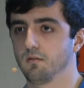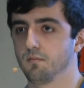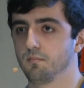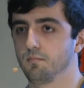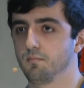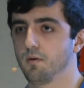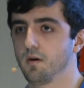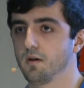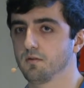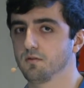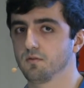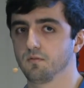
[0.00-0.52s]

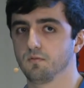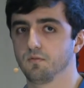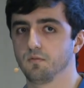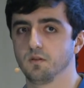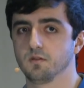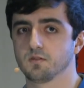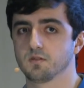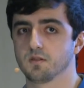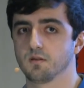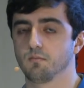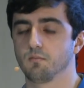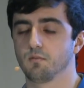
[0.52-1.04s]
part of
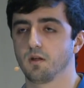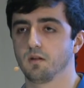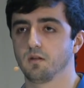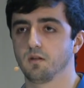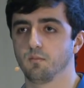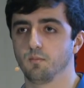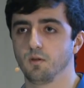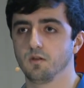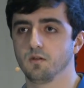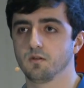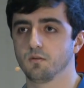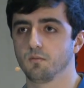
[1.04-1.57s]
it, some
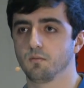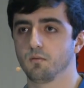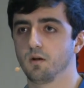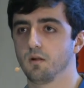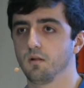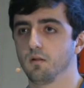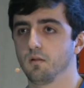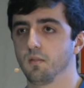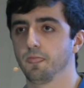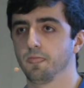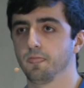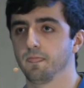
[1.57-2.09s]
random
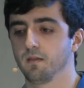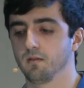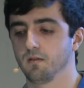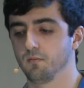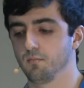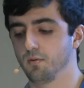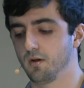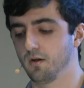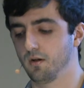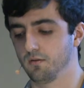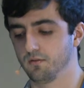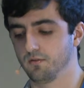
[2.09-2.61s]
interval,
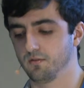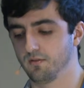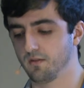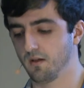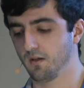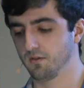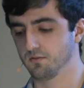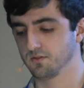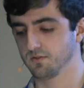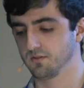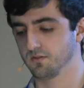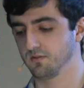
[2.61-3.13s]
about
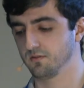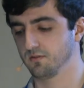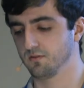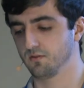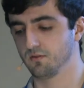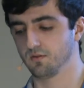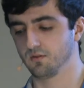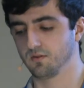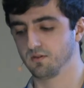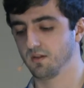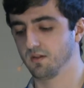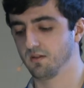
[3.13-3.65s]
1,000
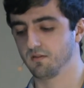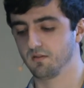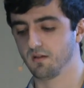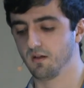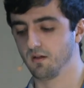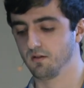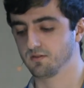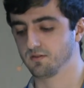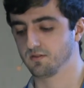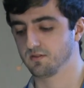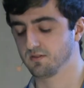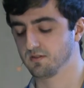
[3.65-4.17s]
or
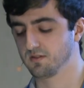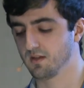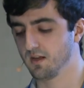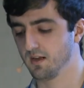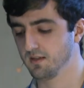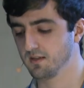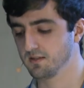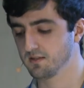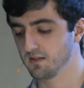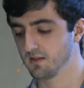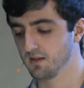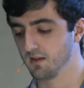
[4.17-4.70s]
10,000
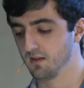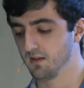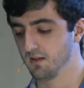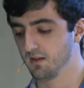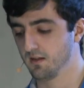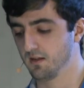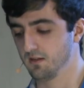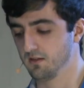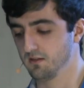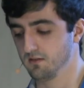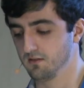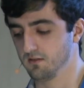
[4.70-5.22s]
sites,
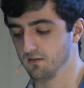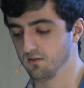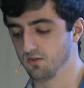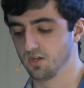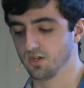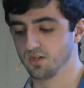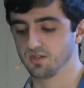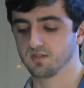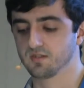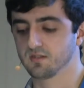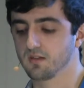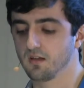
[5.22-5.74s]
and
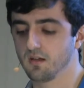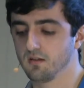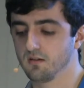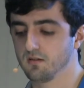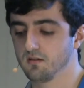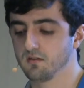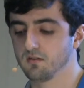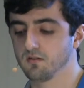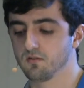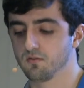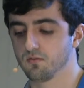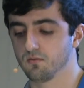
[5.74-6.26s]
just scanned
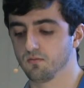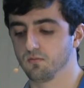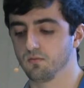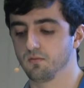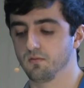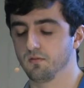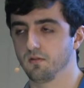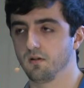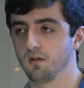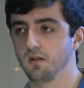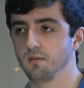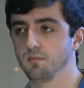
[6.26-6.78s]
it
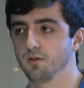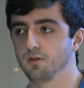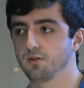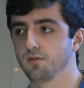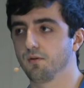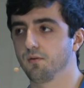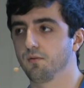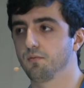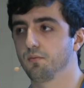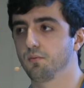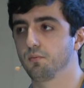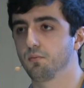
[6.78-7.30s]
with the limit
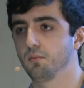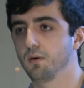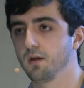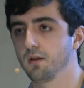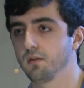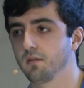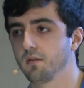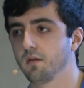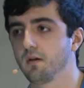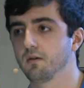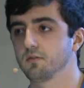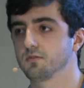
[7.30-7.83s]
of
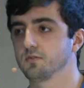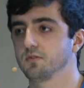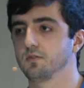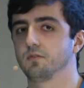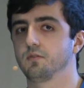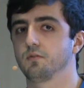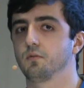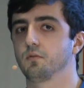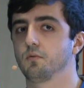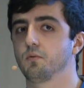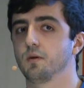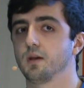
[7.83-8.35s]

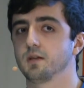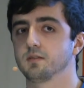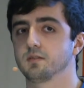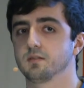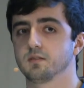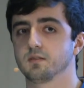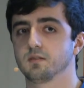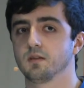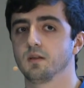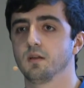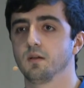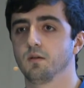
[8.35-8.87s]
1,000
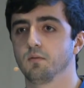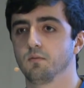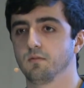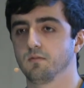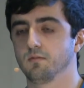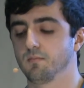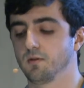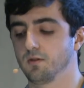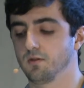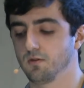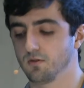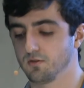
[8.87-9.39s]
requests with
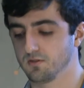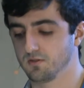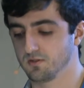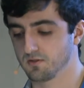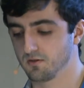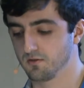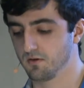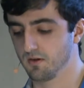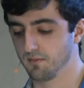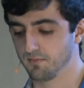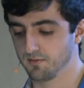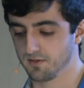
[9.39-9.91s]
my data
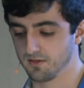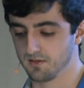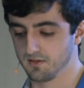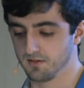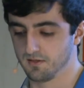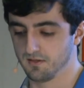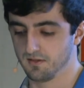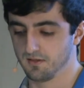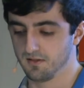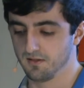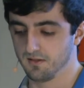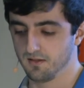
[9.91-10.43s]
script.
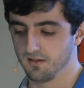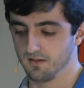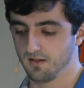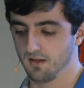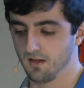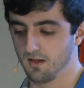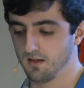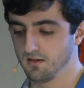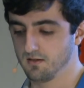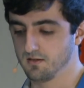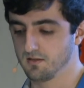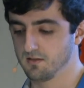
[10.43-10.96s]

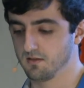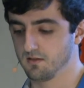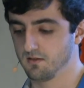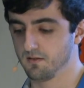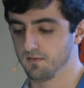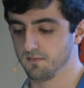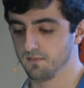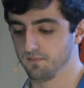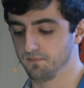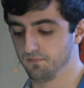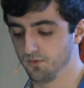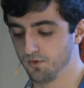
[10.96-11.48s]

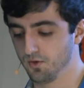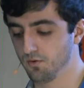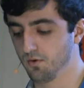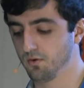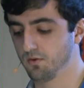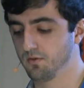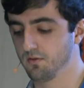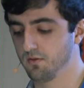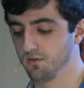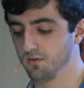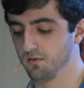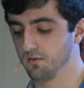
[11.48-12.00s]
And
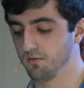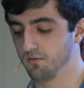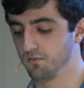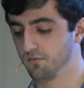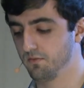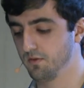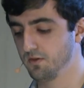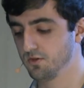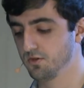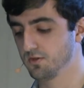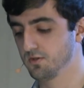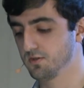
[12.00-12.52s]
got the
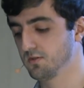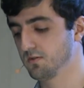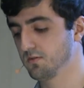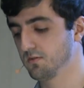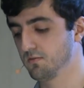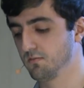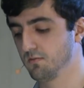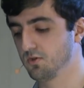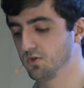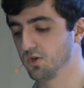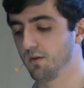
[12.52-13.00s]
features which